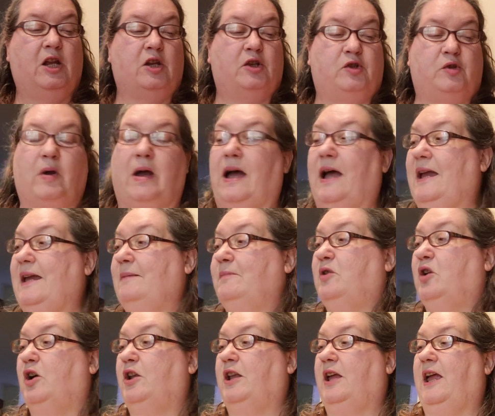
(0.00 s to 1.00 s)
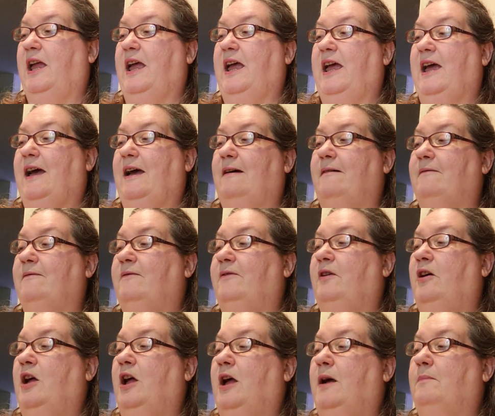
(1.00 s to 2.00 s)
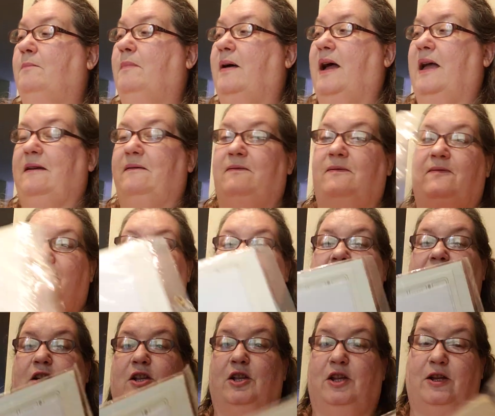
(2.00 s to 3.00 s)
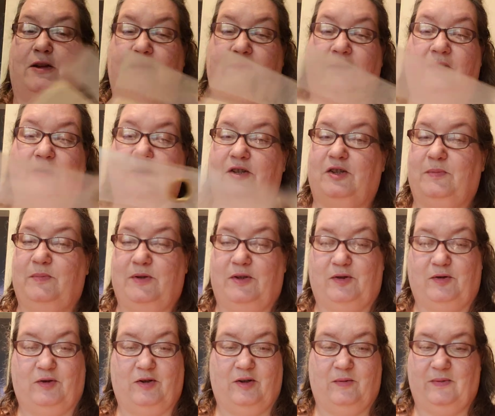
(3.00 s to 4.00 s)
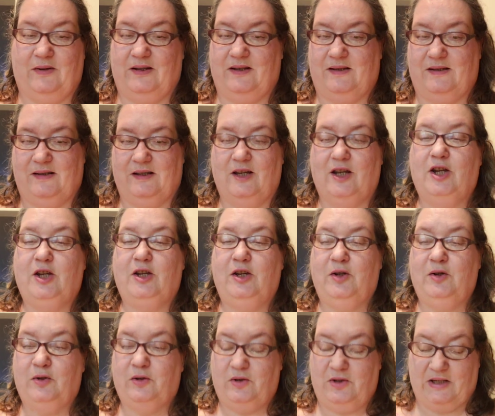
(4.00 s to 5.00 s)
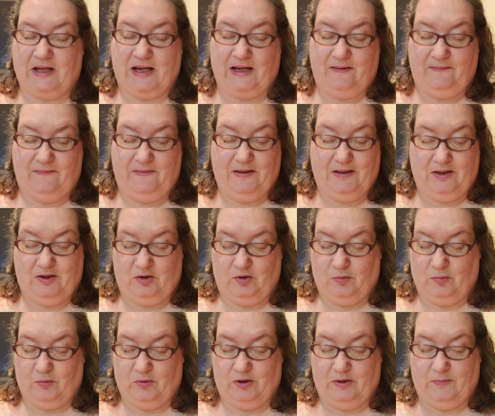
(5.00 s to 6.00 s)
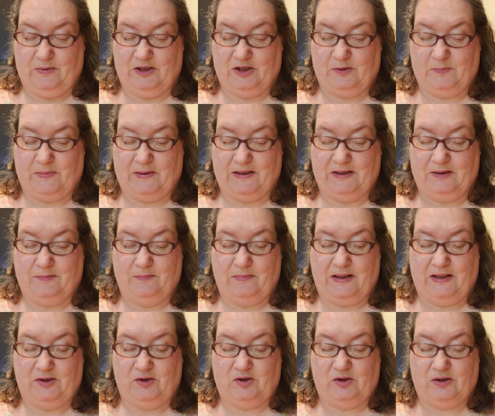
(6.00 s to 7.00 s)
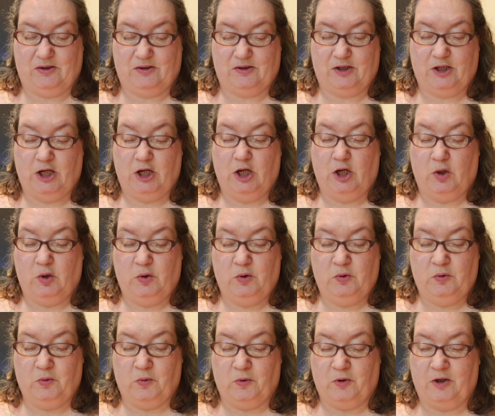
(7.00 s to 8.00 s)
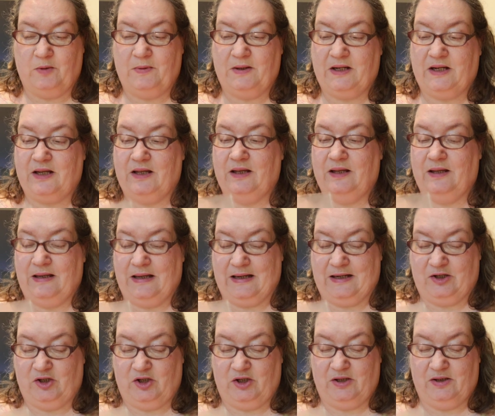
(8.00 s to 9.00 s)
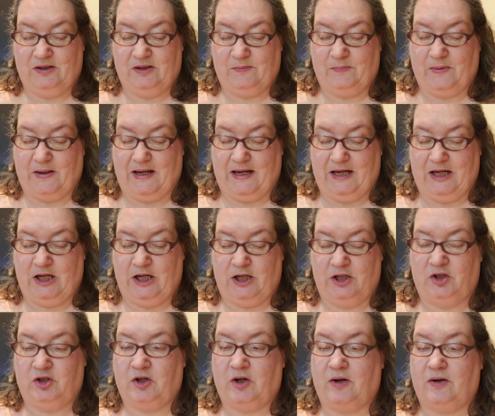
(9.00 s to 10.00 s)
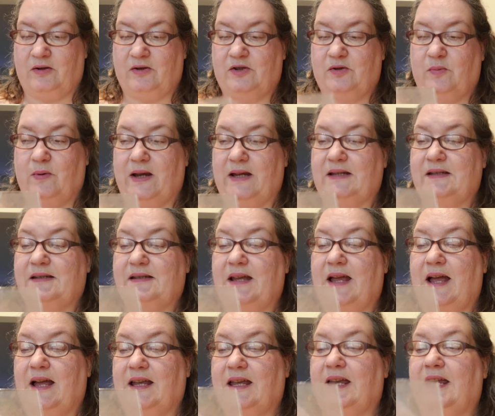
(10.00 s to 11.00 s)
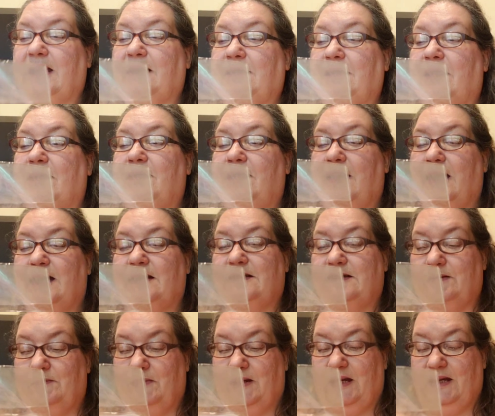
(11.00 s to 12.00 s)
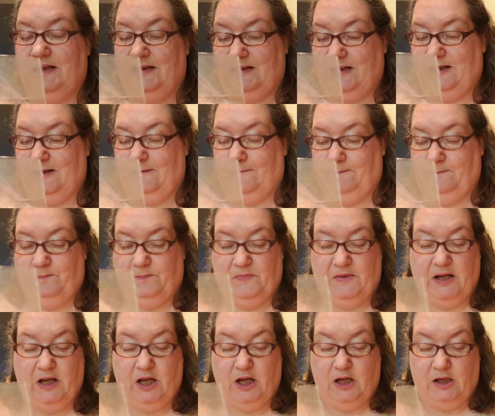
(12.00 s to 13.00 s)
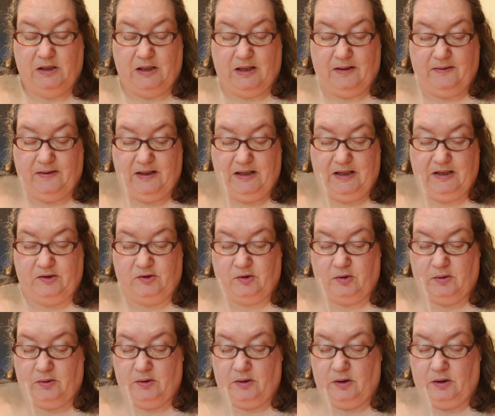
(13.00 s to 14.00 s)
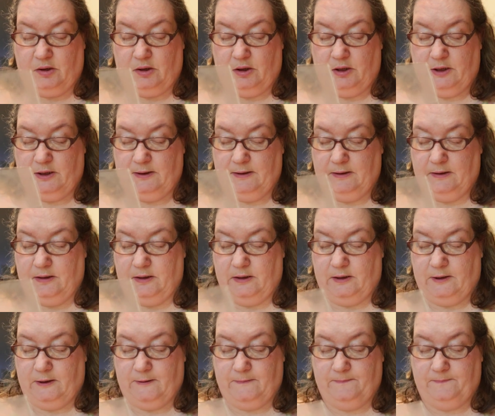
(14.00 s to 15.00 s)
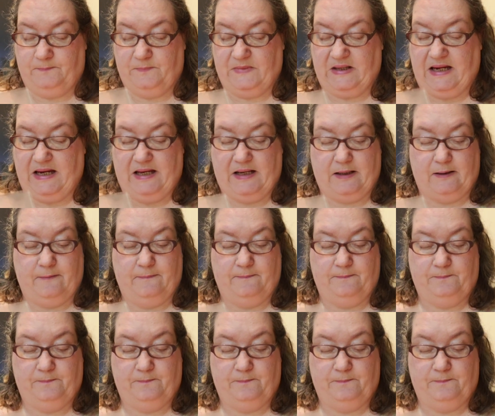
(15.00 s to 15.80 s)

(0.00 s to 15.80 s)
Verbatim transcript: So I am going to have my fill of Christmas ornaments. Yuletide Village Ornaments by Dimensions. Ooh, Ornament Collections by Charles Wysocki. Now that's amazing. Now these are on Ada.